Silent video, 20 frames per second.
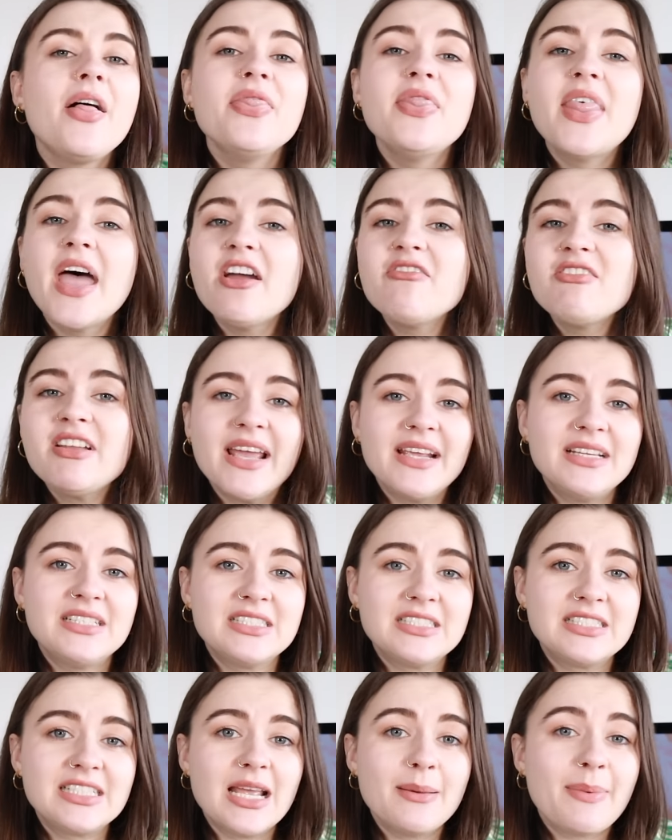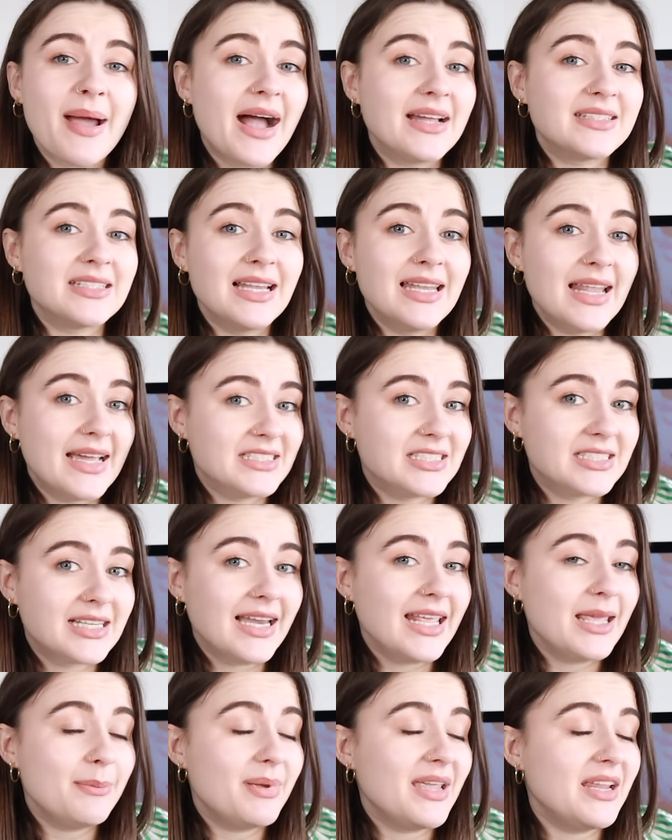Their relationship had
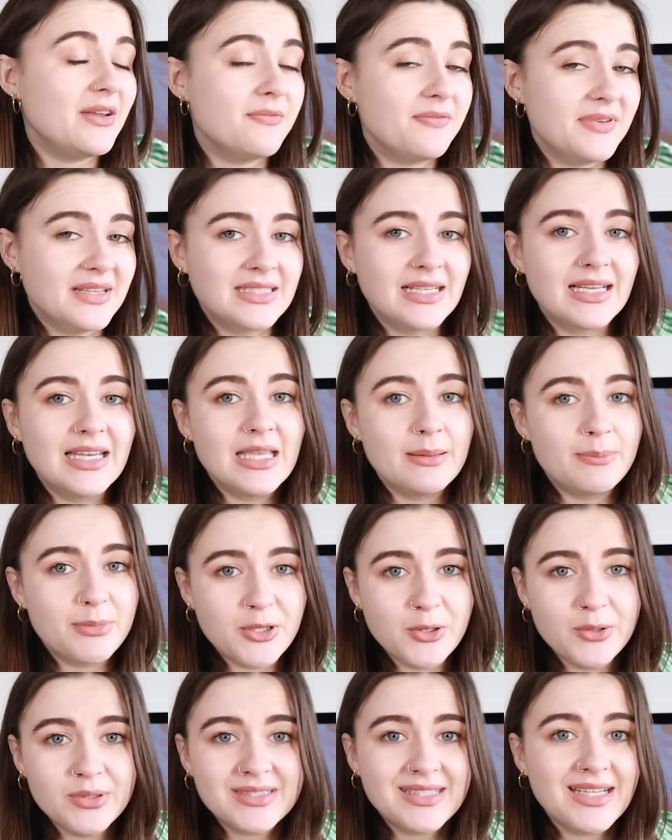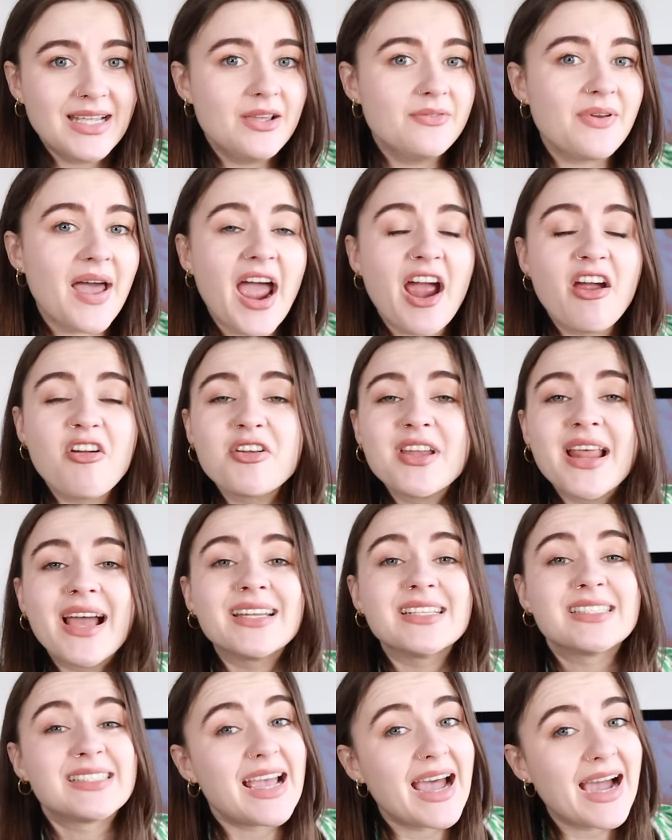allegedly been physically abusive. Aaron
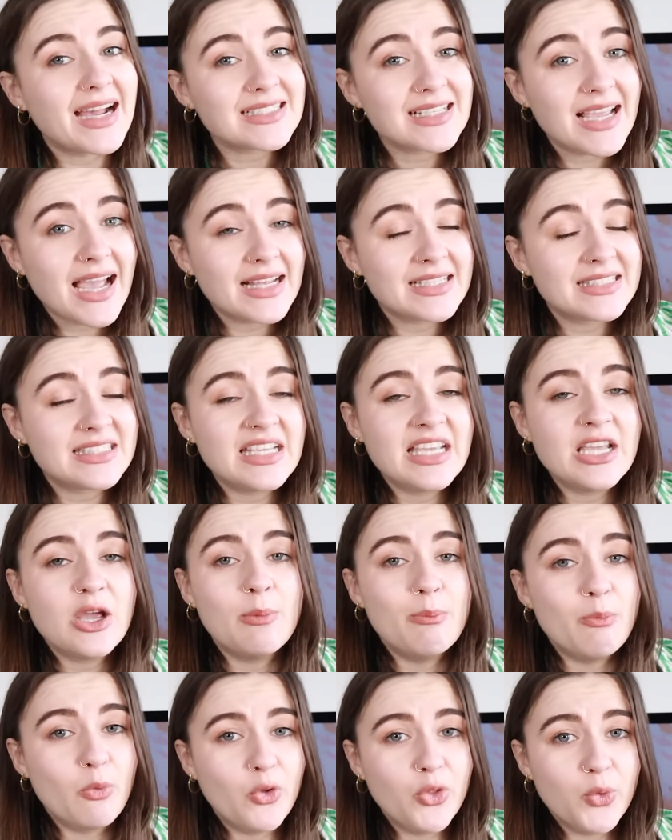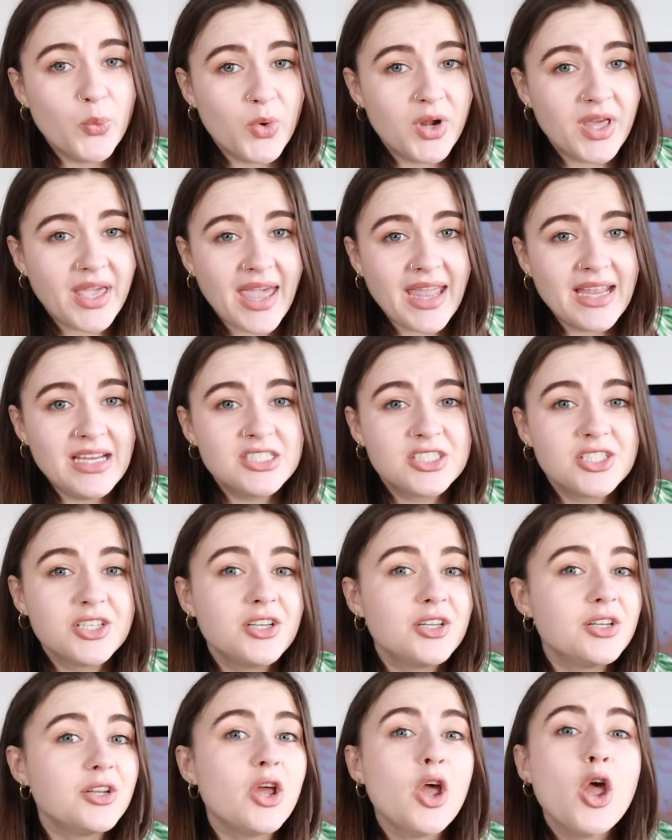had attacked Cassie on more than one
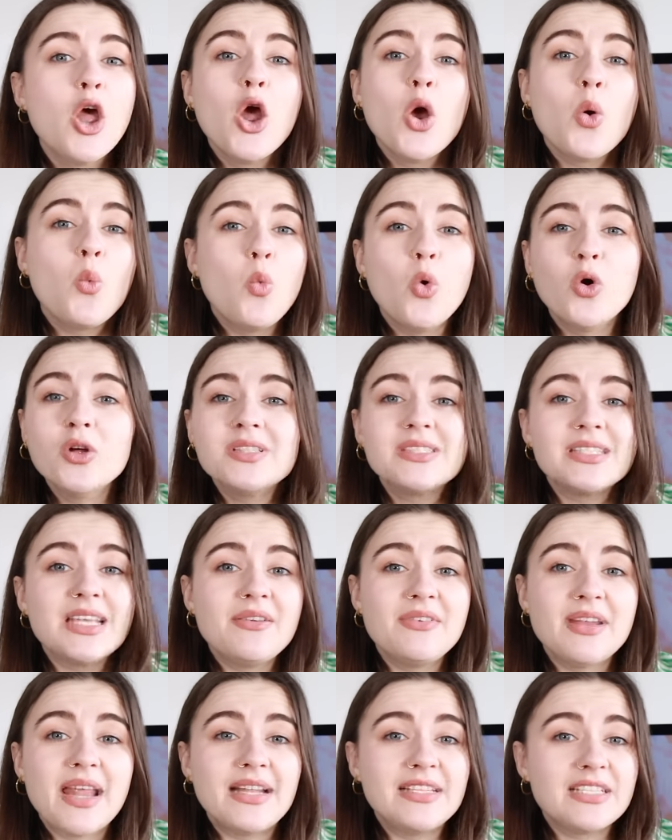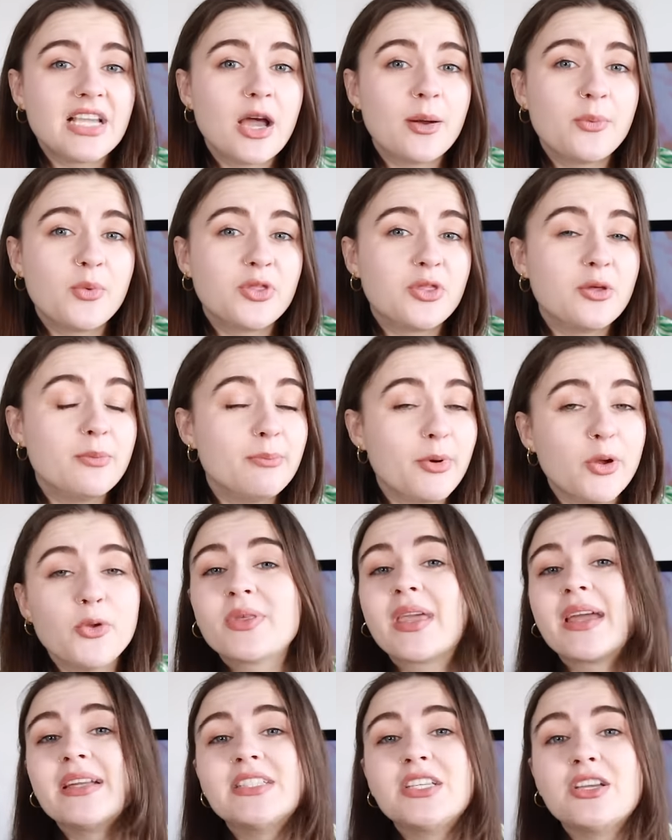occasion, once even ending up with them both
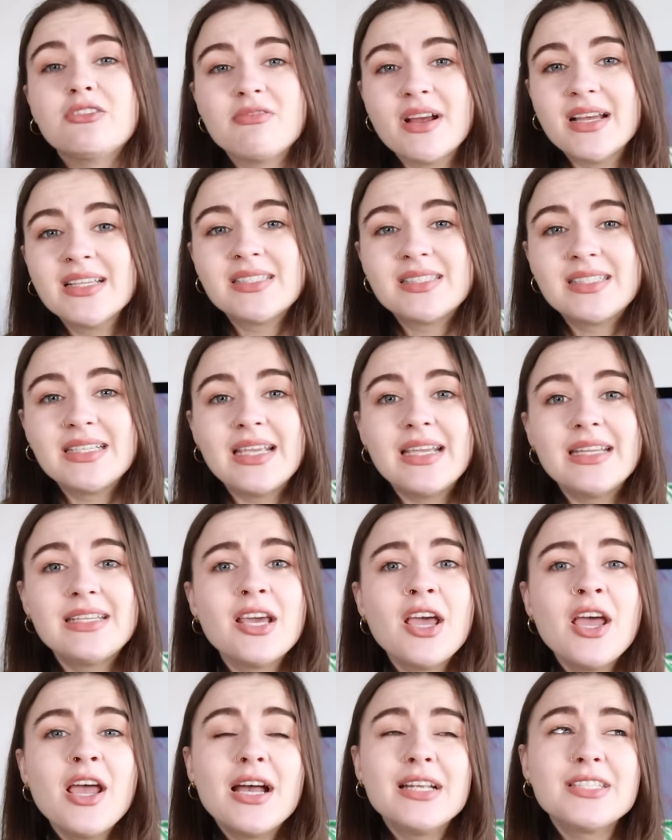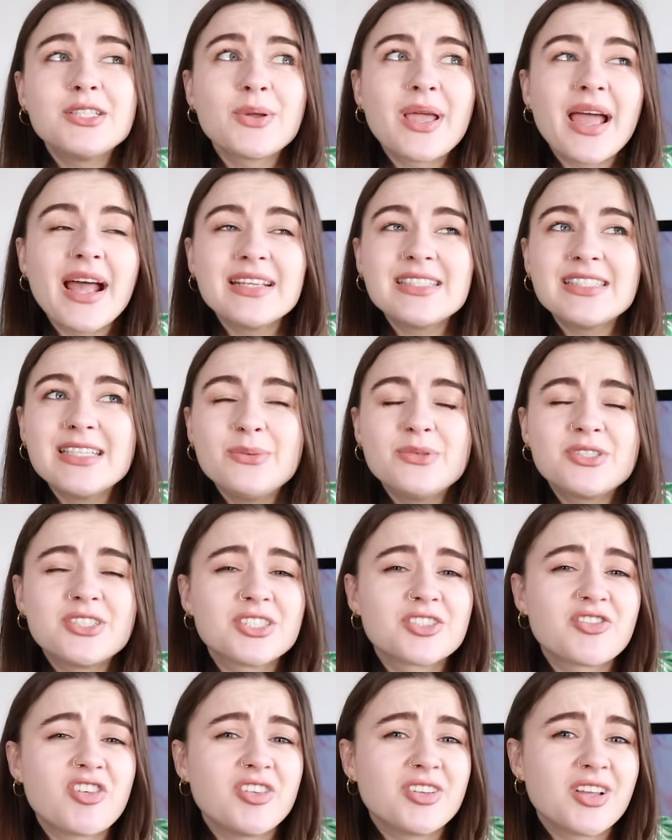getting arrested. And so Cassie was
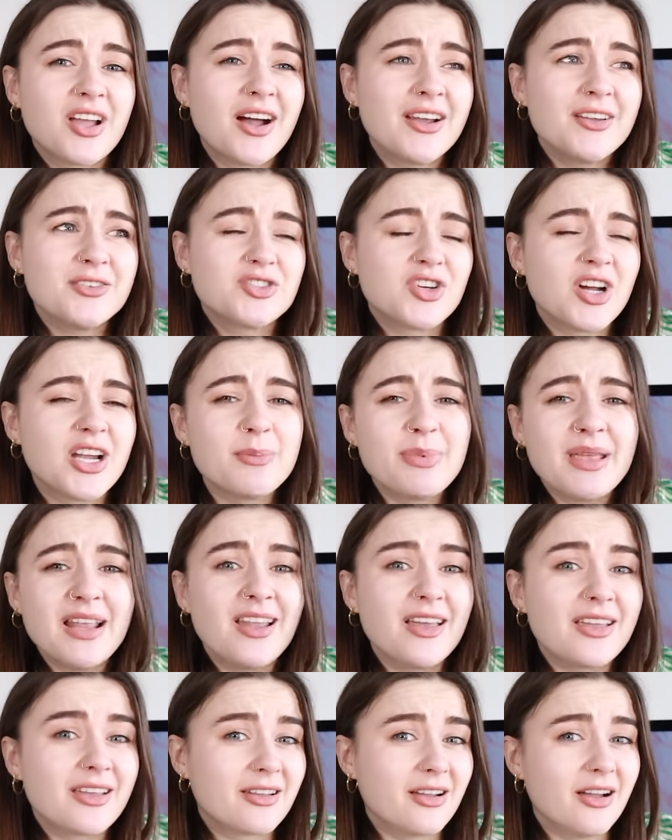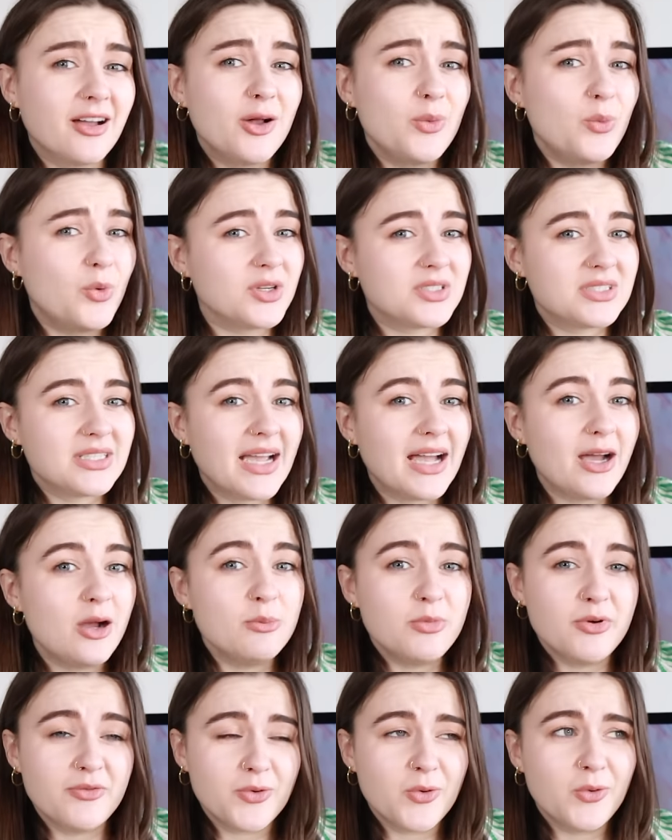just kind of trying to be like, girl, watch
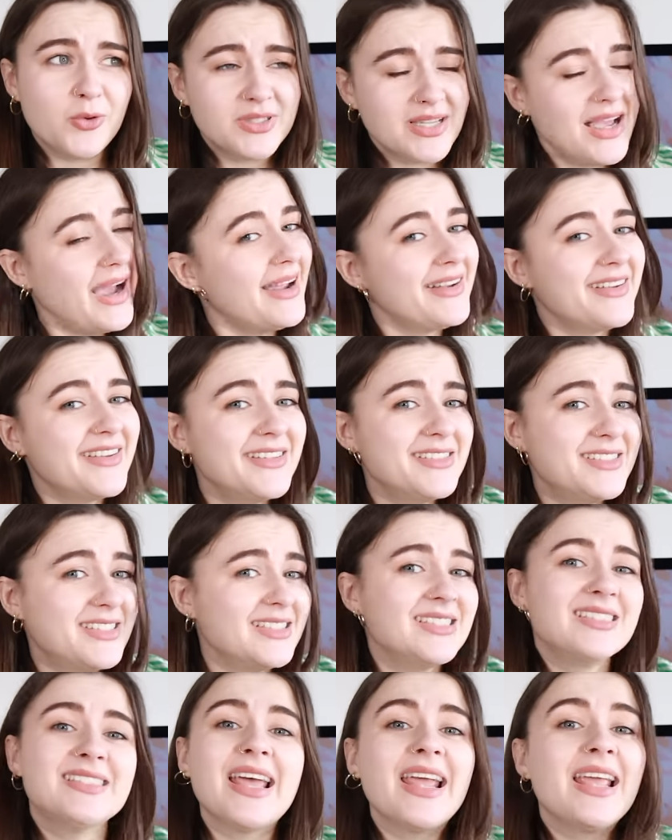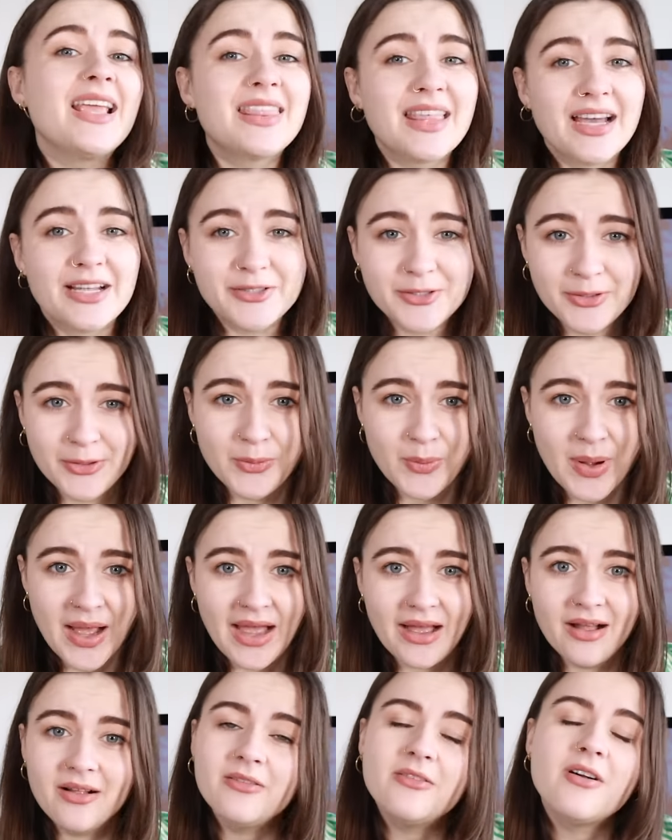out. But of course, Hannah didn't take that too
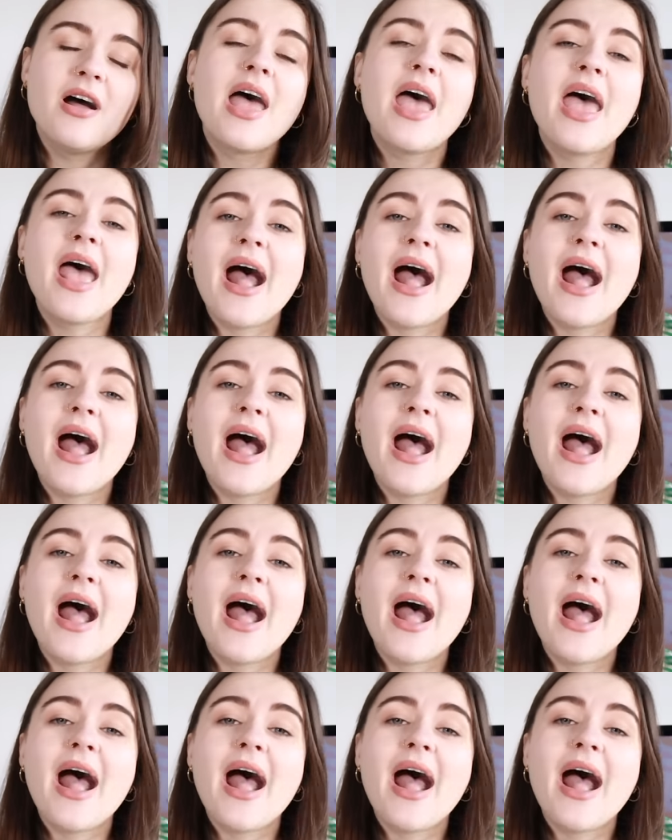well.